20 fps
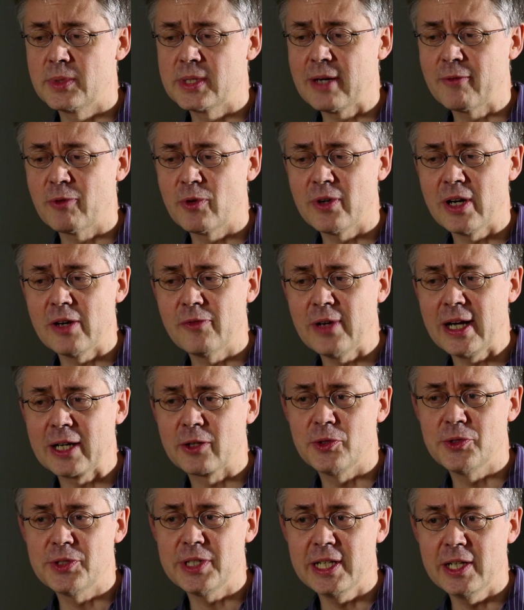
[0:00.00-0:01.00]
Several of our
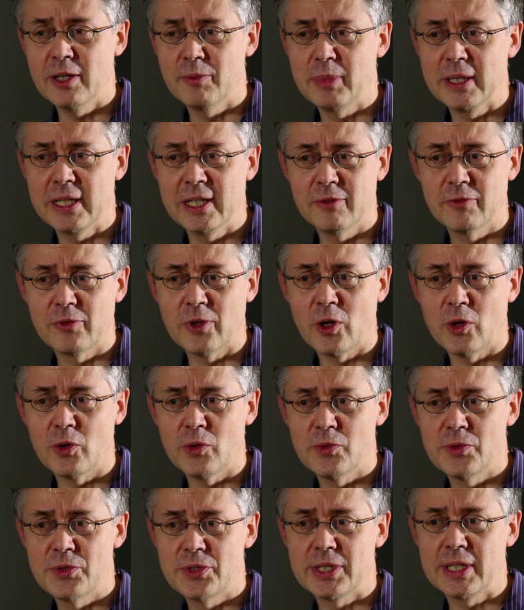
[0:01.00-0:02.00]
faculty have been
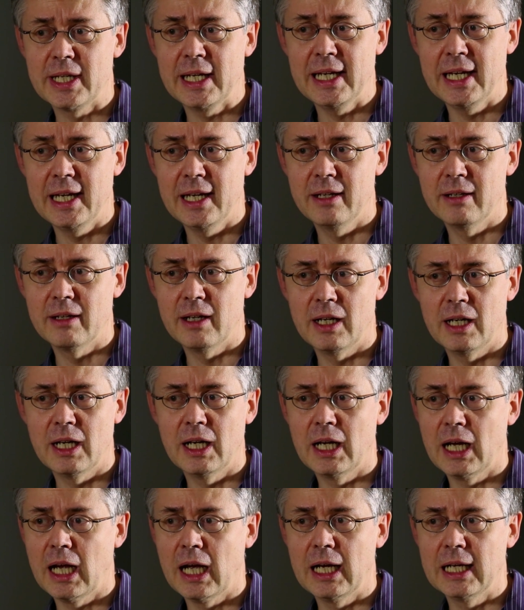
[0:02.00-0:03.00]
involved in
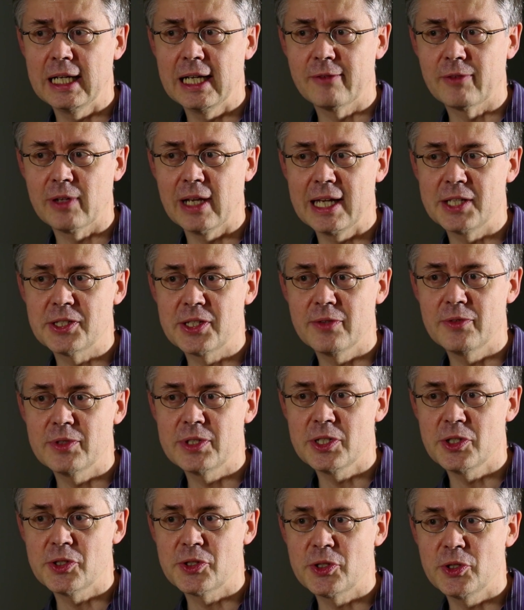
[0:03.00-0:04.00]
high-level
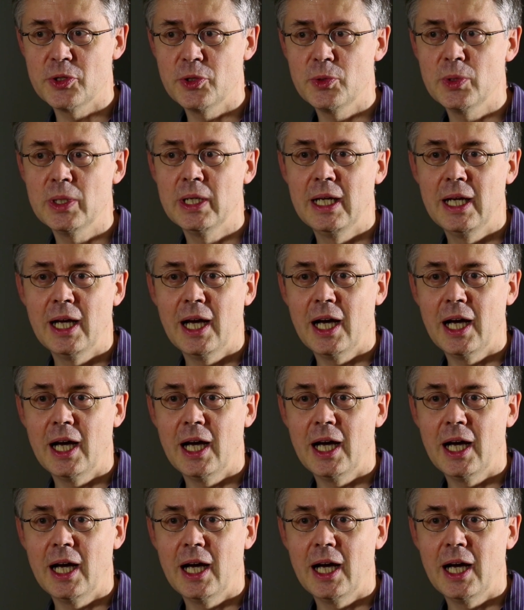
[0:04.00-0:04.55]
activities too.